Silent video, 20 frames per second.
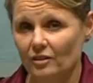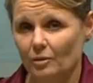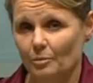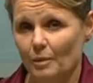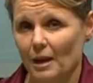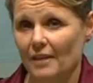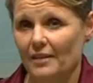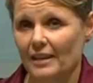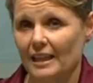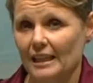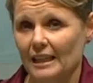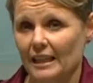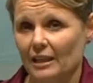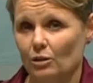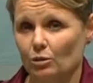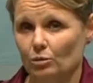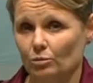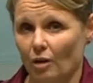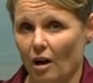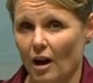about their
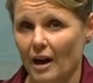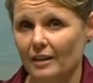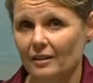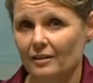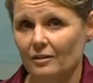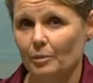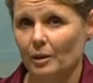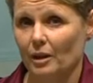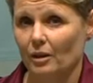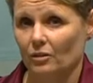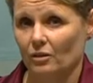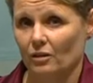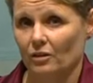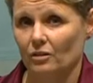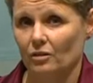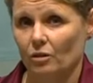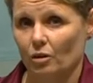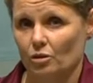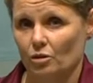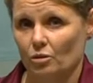legal rights because of the
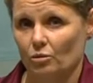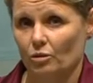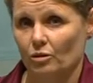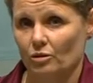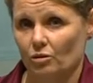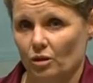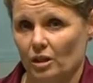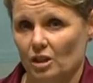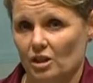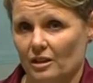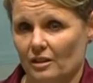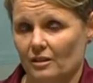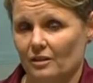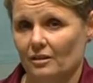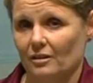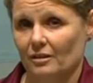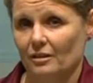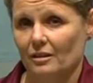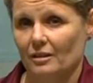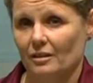social
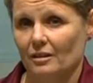restrictions.